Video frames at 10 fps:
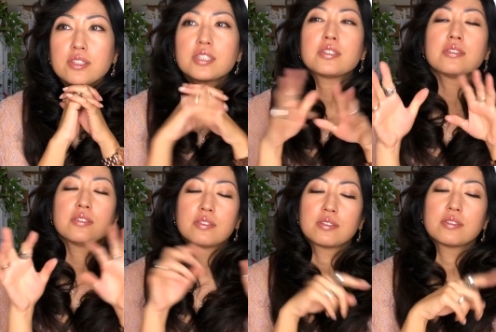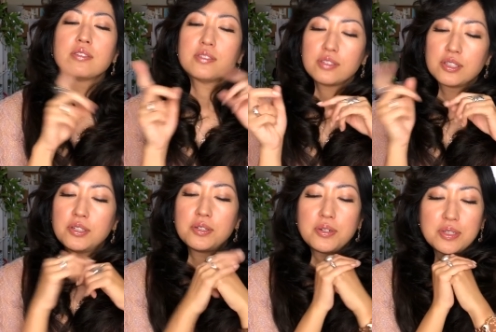just
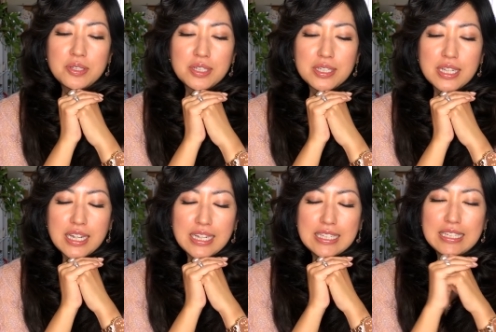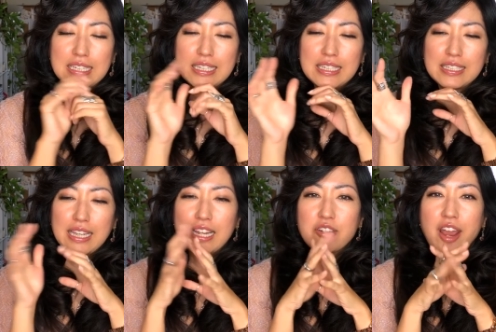going to the
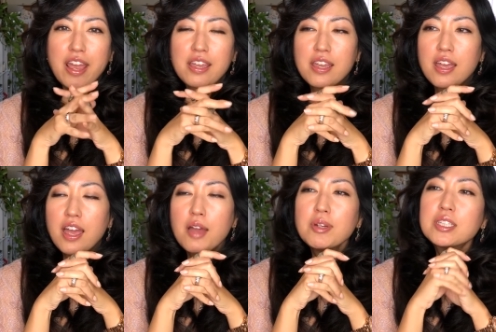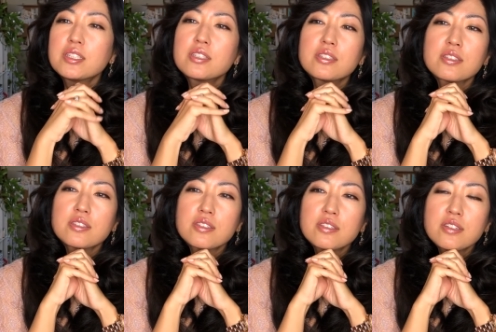sidetrack. I was
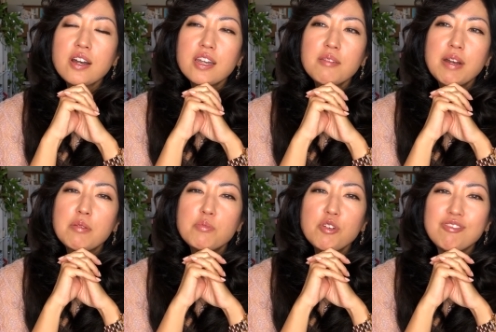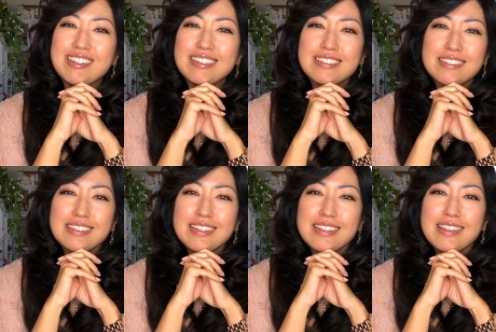talking about
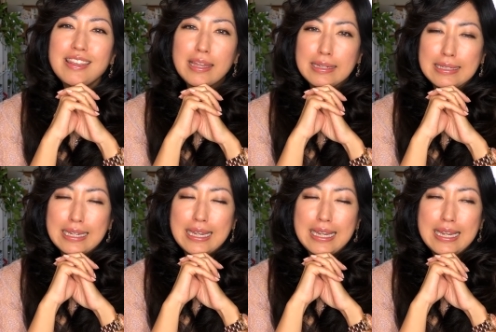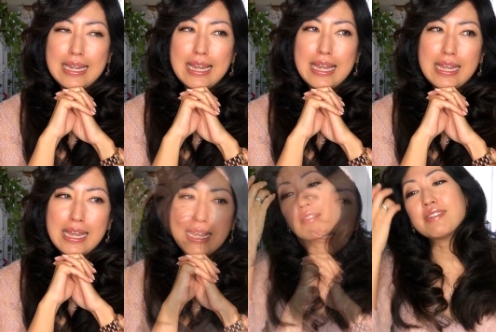movies the other day.
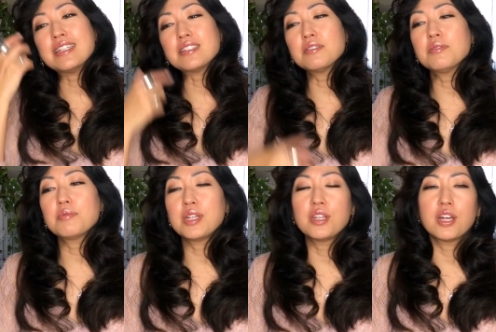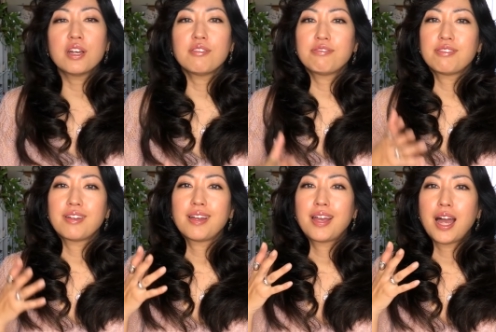The reason we love
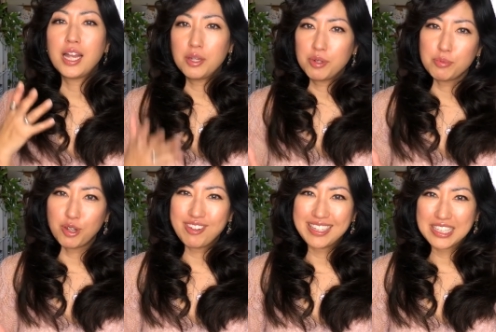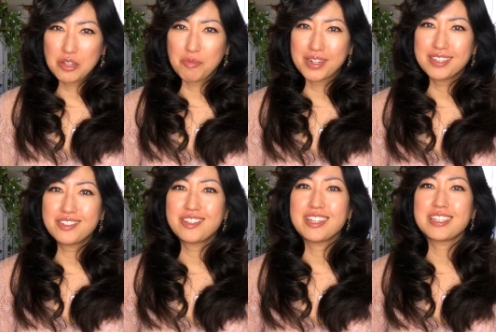Hollywood movies so
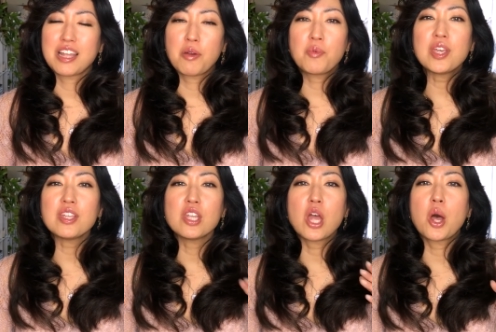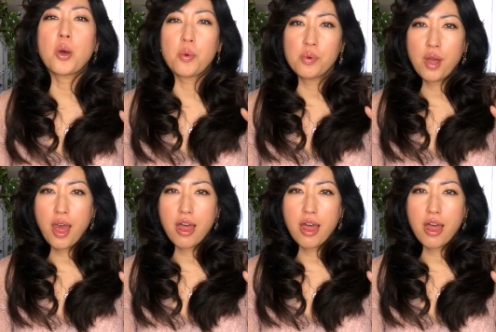much is that we know